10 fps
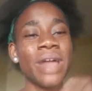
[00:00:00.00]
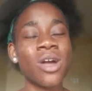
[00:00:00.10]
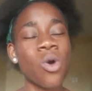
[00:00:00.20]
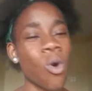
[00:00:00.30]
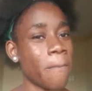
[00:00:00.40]

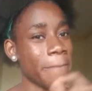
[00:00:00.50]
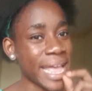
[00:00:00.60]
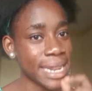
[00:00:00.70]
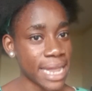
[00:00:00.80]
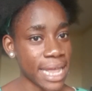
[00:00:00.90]

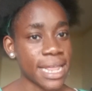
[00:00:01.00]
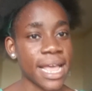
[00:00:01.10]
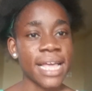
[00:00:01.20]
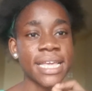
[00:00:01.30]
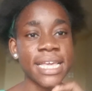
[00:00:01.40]

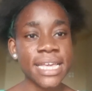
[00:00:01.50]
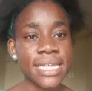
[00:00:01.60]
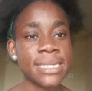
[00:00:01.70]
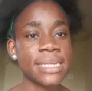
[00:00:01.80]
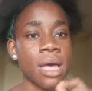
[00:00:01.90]
recommended,
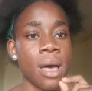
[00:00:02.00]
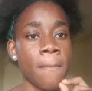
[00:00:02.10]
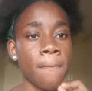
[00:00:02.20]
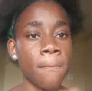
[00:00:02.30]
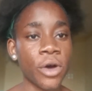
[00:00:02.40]
is
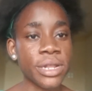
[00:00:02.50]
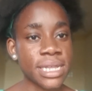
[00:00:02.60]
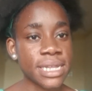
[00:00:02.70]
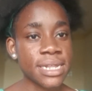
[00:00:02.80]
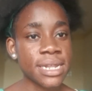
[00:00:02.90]

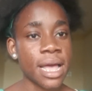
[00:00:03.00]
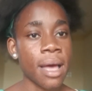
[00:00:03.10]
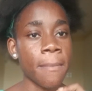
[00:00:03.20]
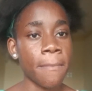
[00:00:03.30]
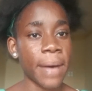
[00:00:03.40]

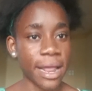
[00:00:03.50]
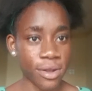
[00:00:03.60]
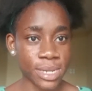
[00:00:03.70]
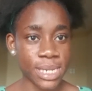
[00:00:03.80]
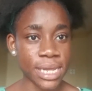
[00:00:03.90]
Modern
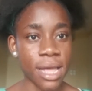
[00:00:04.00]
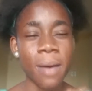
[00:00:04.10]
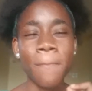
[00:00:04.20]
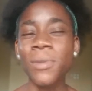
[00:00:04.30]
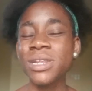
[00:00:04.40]
Biology.
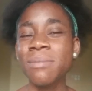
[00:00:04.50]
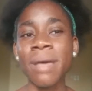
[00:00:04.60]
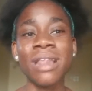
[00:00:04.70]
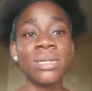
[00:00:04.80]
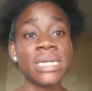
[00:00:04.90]
Modern
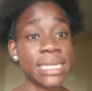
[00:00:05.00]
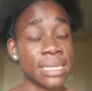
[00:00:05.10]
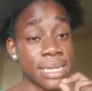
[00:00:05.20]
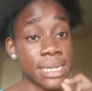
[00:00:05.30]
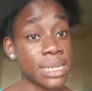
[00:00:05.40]
Biology
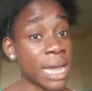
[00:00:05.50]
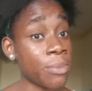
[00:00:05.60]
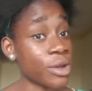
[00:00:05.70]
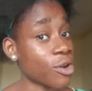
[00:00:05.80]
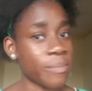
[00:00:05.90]
is the
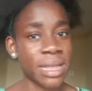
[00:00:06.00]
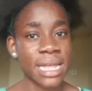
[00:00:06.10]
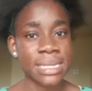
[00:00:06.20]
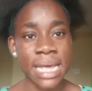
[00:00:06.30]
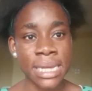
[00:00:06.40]
JAMB
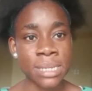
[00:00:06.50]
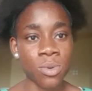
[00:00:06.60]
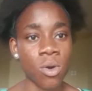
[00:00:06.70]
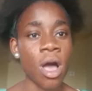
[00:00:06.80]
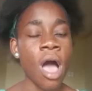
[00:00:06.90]
recommended
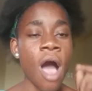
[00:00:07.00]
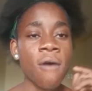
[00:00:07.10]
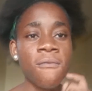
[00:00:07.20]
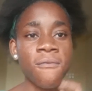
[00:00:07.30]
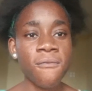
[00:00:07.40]
textbook
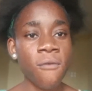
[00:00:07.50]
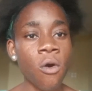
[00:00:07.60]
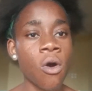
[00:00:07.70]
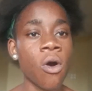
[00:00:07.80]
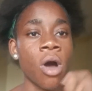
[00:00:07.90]

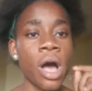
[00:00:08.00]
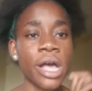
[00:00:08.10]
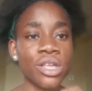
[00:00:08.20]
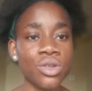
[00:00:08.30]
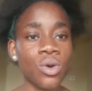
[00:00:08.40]
for
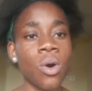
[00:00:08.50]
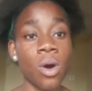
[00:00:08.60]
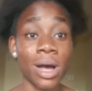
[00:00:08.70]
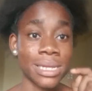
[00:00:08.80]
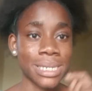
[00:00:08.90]

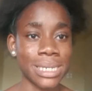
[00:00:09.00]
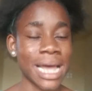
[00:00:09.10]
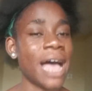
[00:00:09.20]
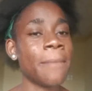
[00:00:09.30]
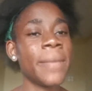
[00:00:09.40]
your
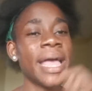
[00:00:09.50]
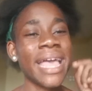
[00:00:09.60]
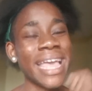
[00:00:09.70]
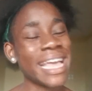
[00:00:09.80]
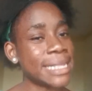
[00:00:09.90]

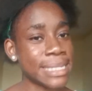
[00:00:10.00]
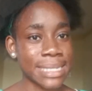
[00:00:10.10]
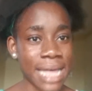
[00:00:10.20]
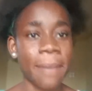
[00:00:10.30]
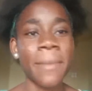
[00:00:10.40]
JAMB
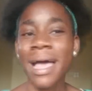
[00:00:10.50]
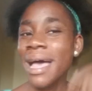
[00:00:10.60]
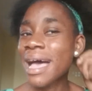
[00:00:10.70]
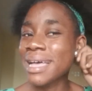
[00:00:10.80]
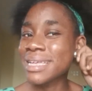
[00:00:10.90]

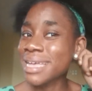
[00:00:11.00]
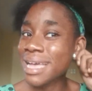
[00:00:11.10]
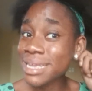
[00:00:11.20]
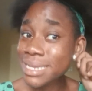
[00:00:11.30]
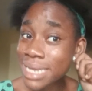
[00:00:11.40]
exam.
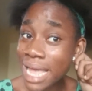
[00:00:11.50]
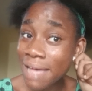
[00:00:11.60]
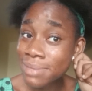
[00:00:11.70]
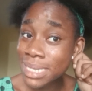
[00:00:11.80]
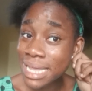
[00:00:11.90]
Say
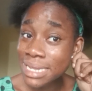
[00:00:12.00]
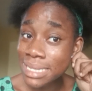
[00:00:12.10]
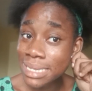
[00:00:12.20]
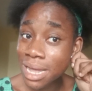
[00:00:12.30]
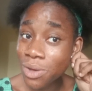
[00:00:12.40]
I've said
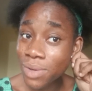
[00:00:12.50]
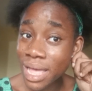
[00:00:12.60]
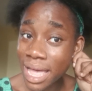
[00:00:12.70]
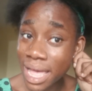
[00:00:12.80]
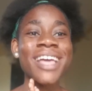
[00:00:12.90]
it now.
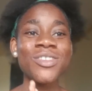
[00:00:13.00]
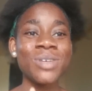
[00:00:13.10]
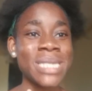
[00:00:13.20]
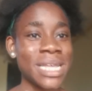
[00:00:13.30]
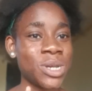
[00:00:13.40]
Right?
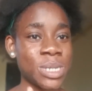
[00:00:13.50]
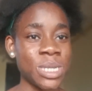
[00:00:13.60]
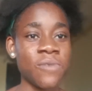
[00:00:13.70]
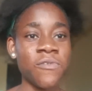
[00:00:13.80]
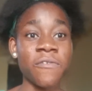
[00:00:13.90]
Don't set
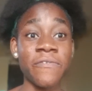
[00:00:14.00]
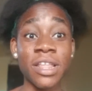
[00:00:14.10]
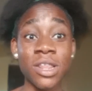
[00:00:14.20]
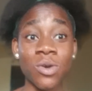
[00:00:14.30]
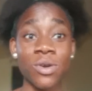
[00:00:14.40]
yourself for
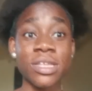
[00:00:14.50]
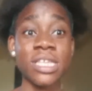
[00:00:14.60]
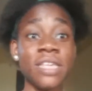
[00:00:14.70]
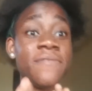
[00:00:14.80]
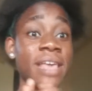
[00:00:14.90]
failure
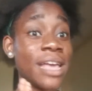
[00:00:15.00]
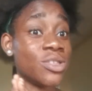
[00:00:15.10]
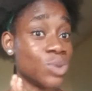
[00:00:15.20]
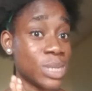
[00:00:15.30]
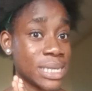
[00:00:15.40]
if you are
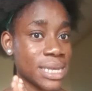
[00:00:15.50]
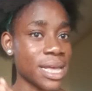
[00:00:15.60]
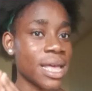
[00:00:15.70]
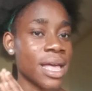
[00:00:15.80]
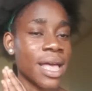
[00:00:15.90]

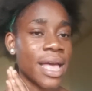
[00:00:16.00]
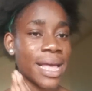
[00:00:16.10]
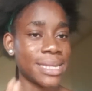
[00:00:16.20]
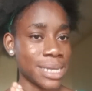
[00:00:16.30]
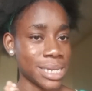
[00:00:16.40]
using
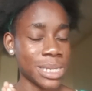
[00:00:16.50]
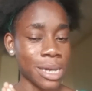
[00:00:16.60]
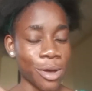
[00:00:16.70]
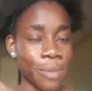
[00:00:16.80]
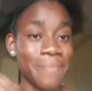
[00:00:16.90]

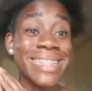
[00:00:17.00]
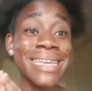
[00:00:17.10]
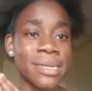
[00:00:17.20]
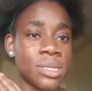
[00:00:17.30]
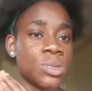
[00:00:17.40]
essential.
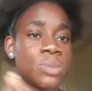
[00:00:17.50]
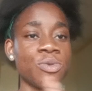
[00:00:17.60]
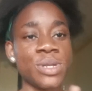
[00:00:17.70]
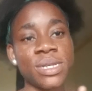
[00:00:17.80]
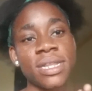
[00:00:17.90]
Please use
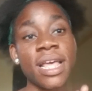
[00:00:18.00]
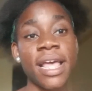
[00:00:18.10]
Modern.